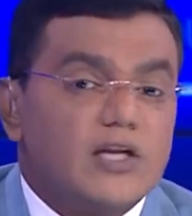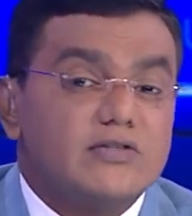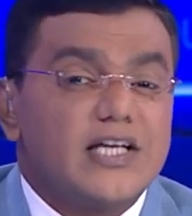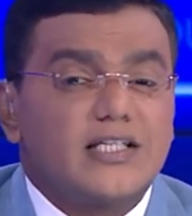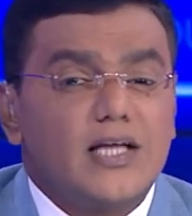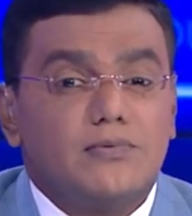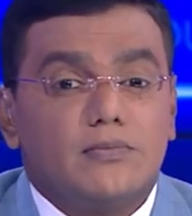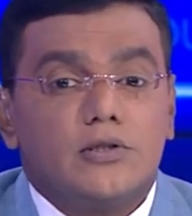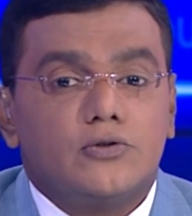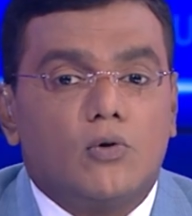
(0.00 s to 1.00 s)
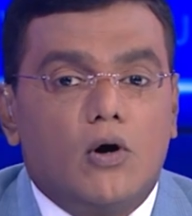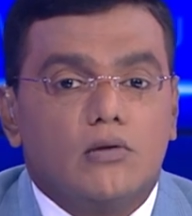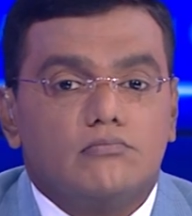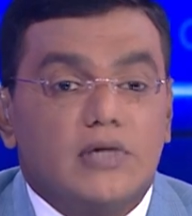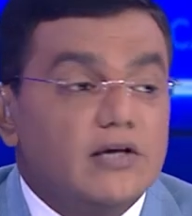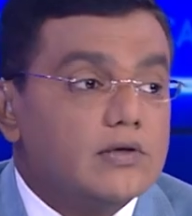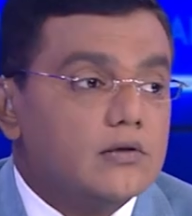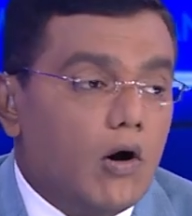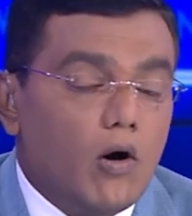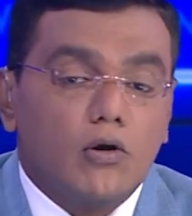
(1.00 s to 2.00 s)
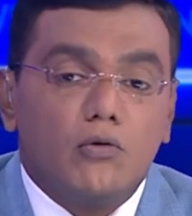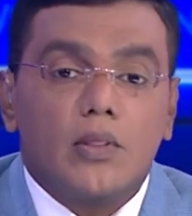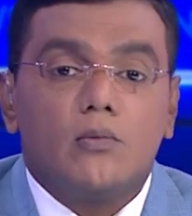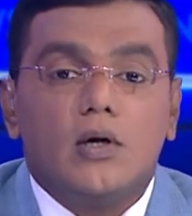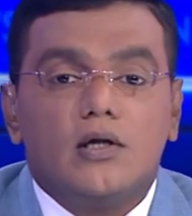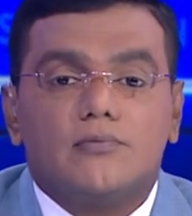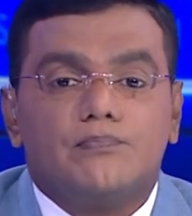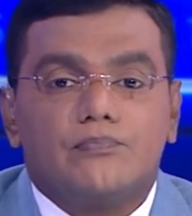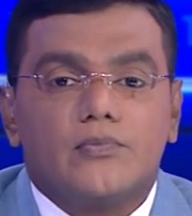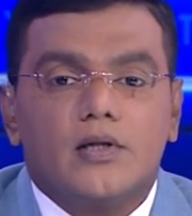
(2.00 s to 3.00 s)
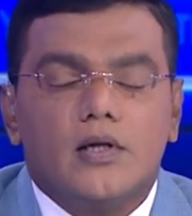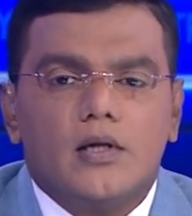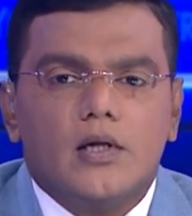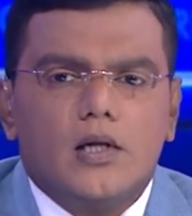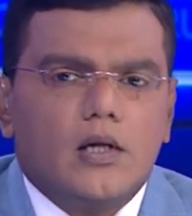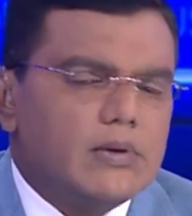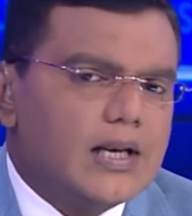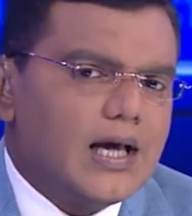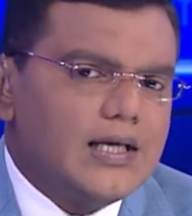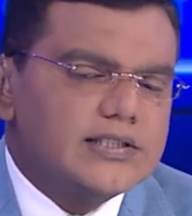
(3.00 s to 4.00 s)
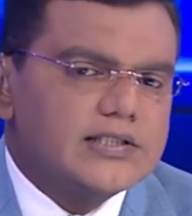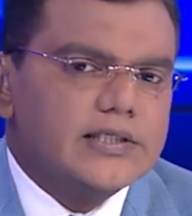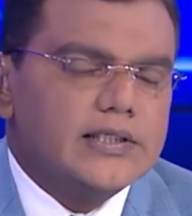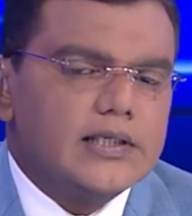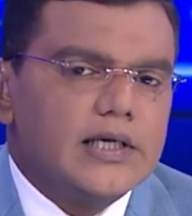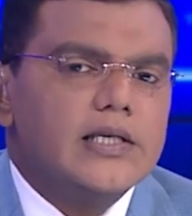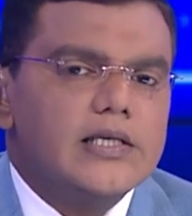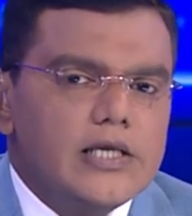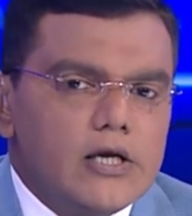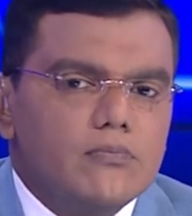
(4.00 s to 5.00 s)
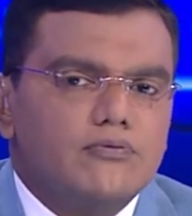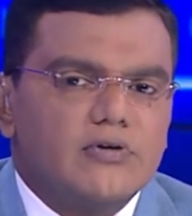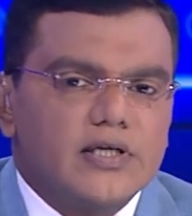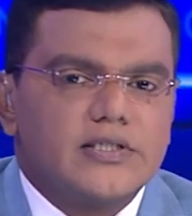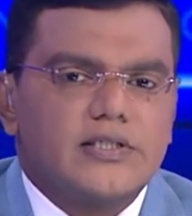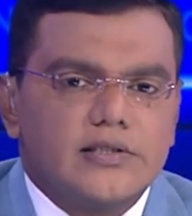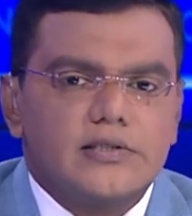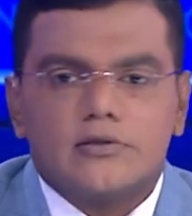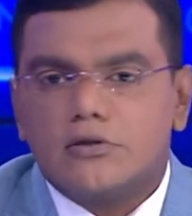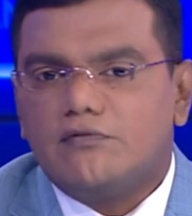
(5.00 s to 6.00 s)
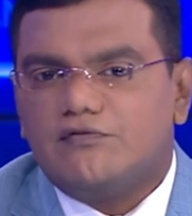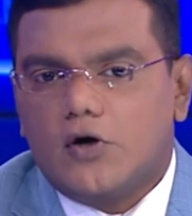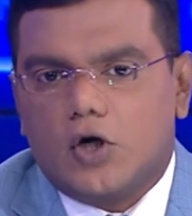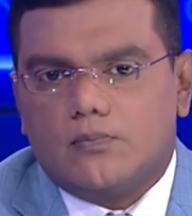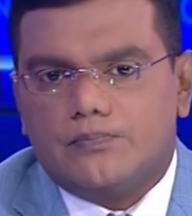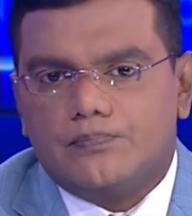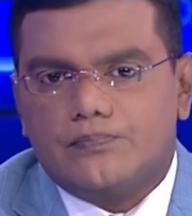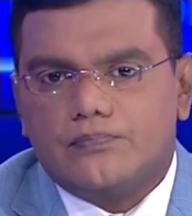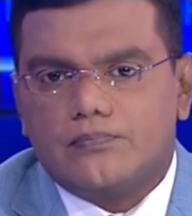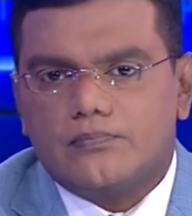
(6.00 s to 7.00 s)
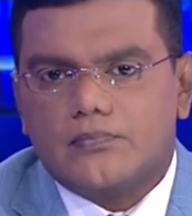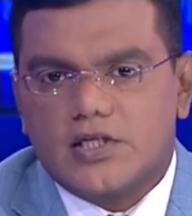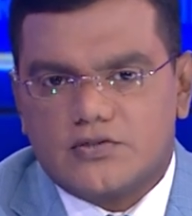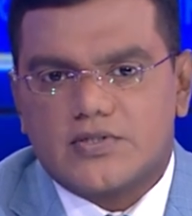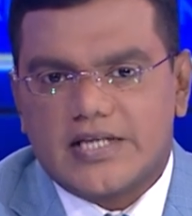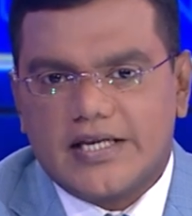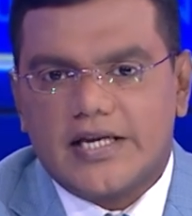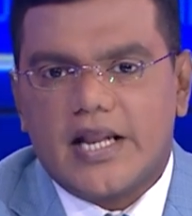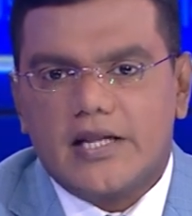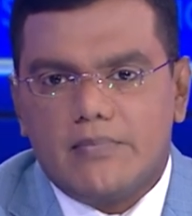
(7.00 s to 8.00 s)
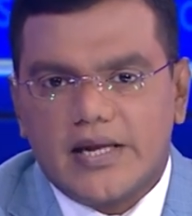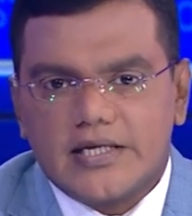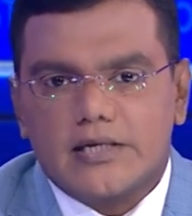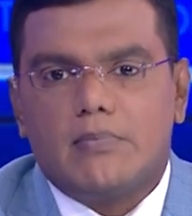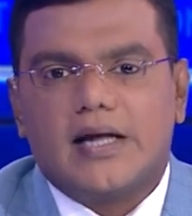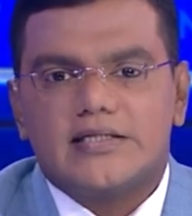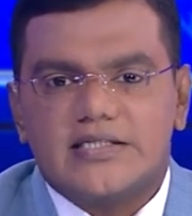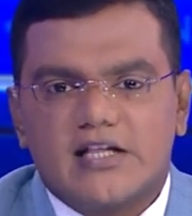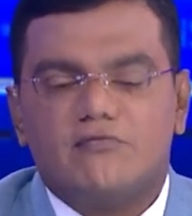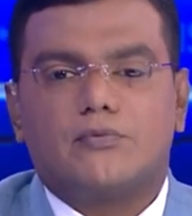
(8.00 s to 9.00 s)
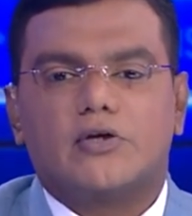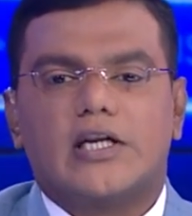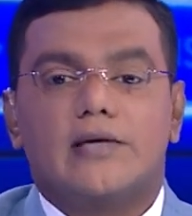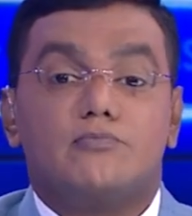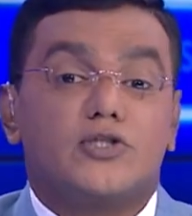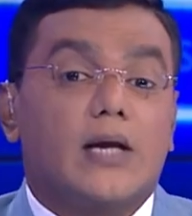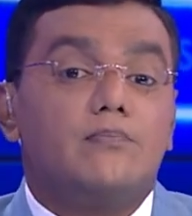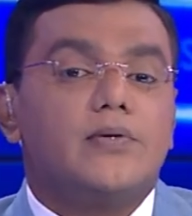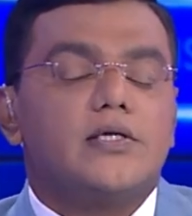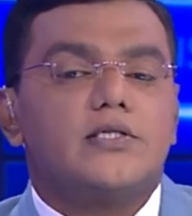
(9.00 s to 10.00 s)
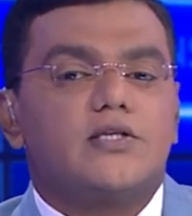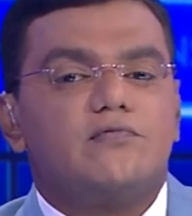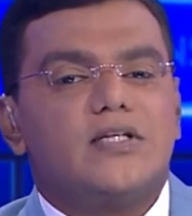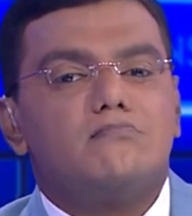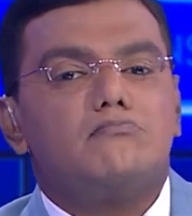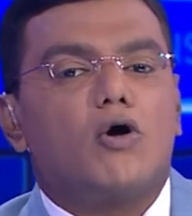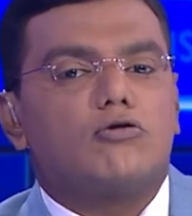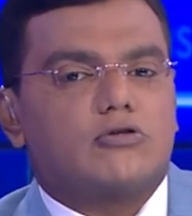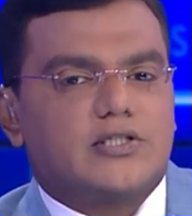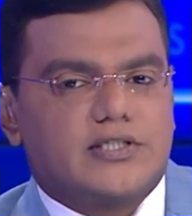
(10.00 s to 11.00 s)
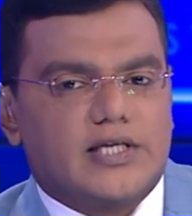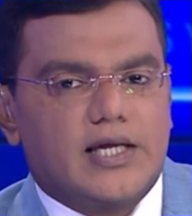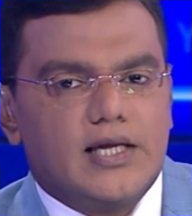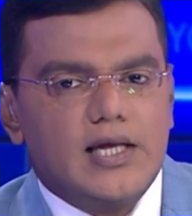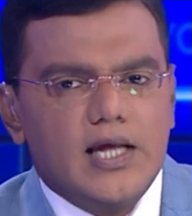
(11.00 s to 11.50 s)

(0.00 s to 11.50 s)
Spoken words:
It was acceptable to all, even all over the world. But last year, a new president took form. This was aided and abetted by the self-proclaimed champions of democracy.